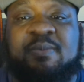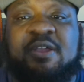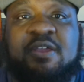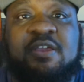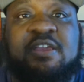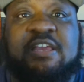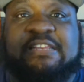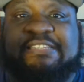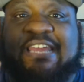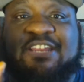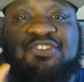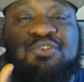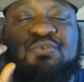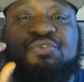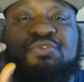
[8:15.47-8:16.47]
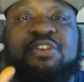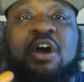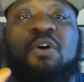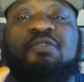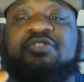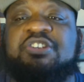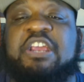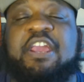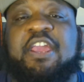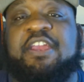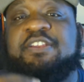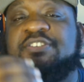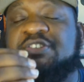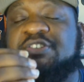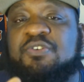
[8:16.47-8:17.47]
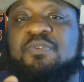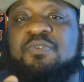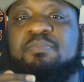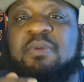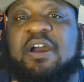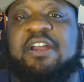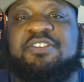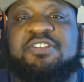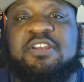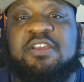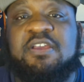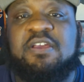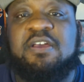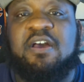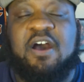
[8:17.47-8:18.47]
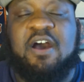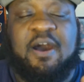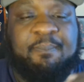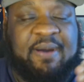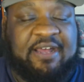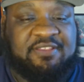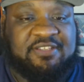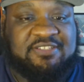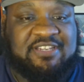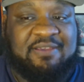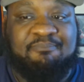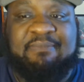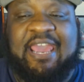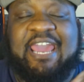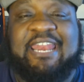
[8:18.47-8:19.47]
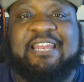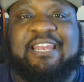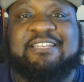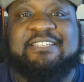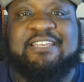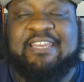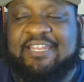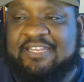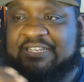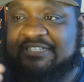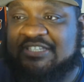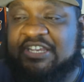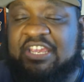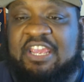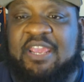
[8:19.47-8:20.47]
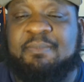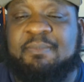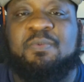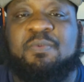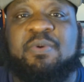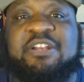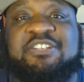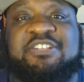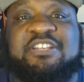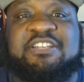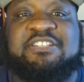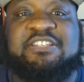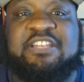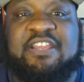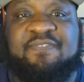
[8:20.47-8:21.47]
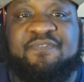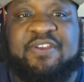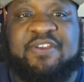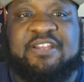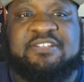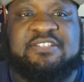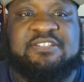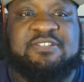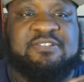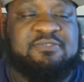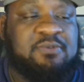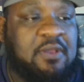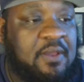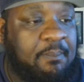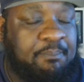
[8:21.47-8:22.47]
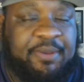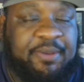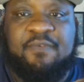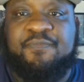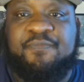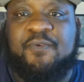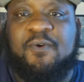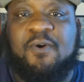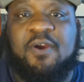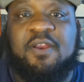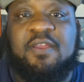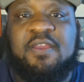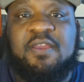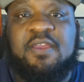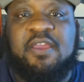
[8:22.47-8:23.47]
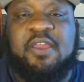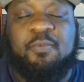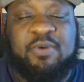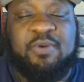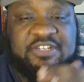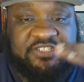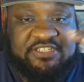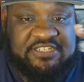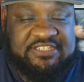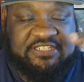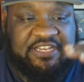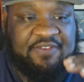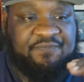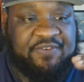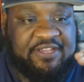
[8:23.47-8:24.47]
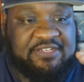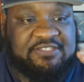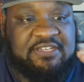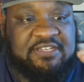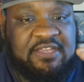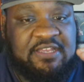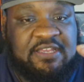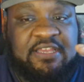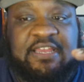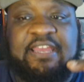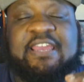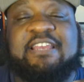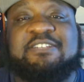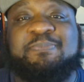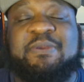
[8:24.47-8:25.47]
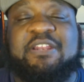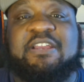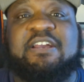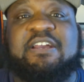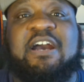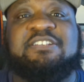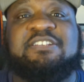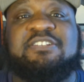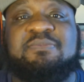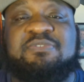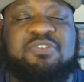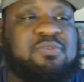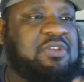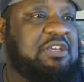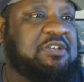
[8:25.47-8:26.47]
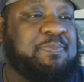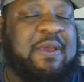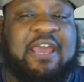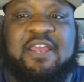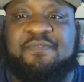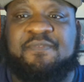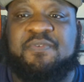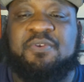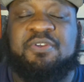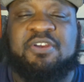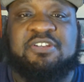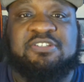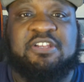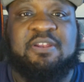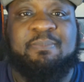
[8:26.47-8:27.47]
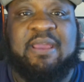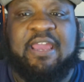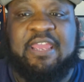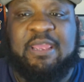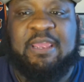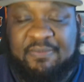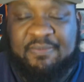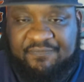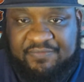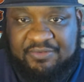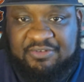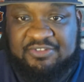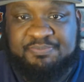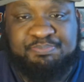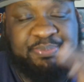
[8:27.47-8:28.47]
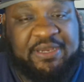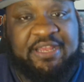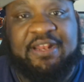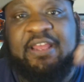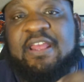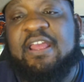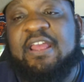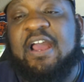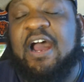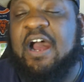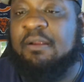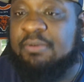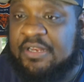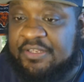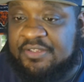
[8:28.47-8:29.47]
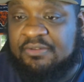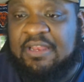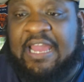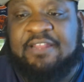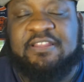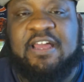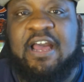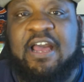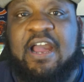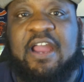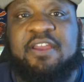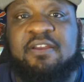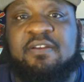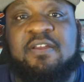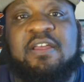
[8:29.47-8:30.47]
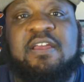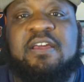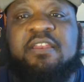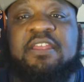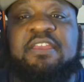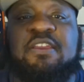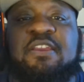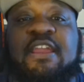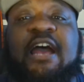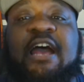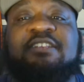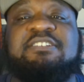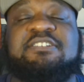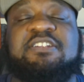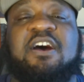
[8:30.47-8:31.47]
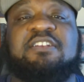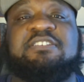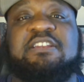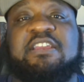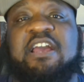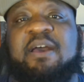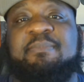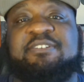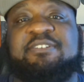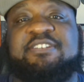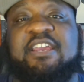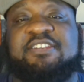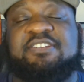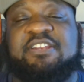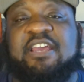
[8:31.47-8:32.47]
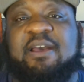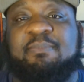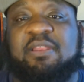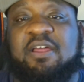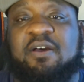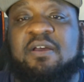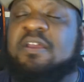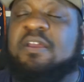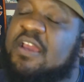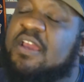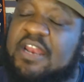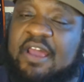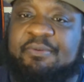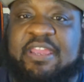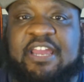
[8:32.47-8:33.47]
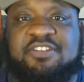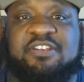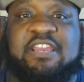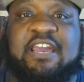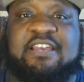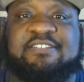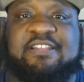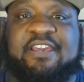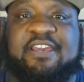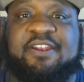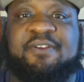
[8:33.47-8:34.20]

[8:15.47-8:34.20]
is that you don't change too much about the schematics in the scheme of which this defense is built for, in which this defense has been accustomed to these past few years under Matt Eberflus. But I really do like the hire. Leave you guys your thoughts in the comment section down below, and I will catch you guys later.